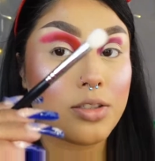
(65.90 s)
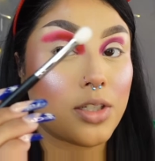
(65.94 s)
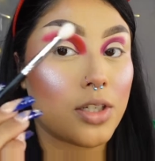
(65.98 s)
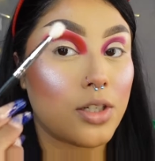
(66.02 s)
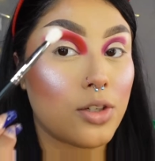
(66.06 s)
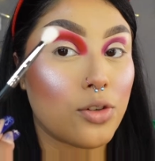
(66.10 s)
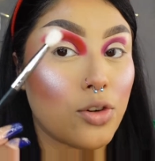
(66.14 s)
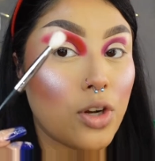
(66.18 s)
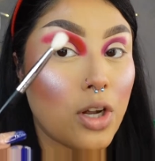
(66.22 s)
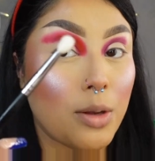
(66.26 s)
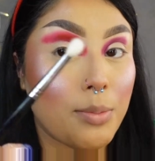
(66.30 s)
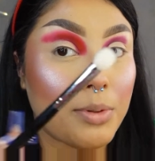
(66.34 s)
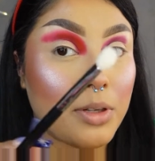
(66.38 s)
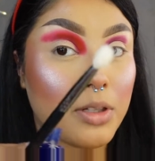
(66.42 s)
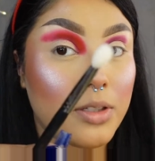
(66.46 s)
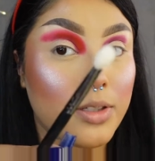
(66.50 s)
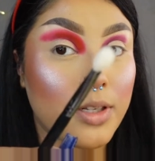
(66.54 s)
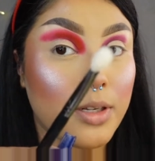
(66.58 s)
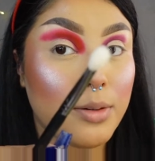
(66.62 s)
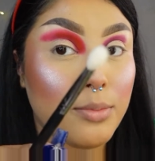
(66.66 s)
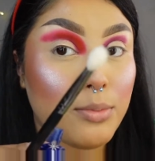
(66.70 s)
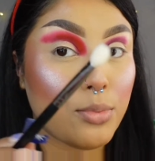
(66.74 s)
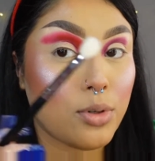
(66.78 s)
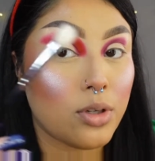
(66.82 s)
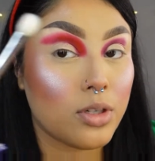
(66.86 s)
gonna grab a
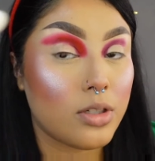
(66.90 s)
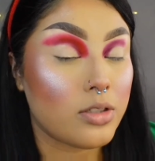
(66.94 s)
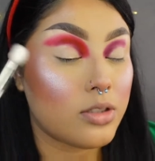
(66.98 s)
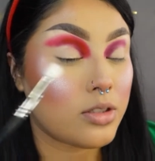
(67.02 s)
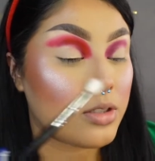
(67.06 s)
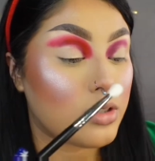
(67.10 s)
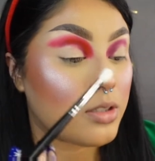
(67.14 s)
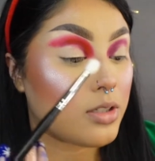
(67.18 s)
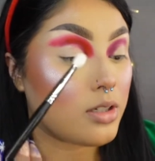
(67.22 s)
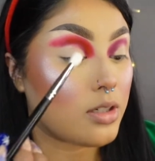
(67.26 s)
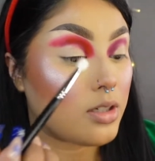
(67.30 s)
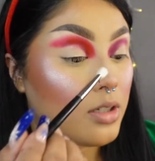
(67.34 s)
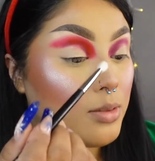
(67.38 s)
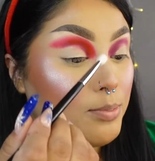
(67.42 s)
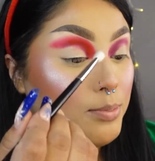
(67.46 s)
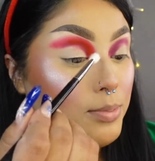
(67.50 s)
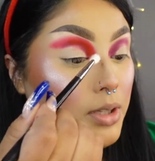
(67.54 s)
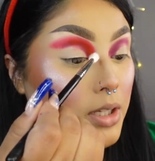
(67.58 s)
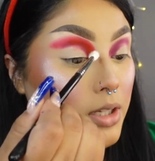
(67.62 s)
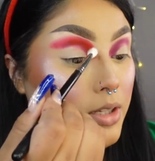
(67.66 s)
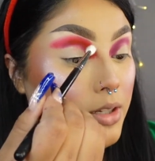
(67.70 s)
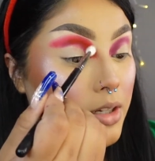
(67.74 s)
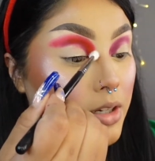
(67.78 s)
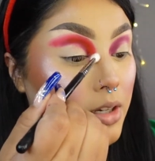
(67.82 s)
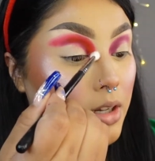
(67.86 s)
clean brush and
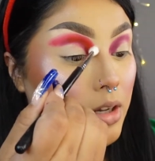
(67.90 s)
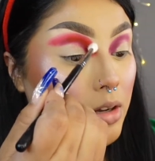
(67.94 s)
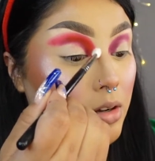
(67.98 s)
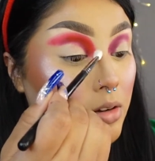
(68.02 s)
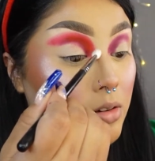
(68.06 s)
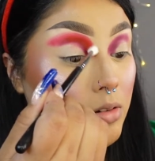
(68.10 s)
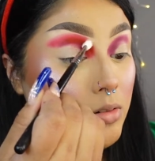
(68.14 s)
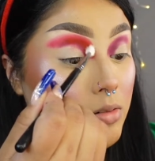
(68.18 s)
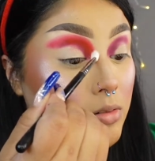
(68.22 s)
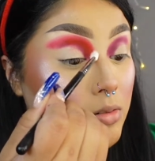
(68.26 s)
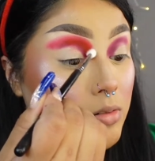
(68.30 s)
blend it out.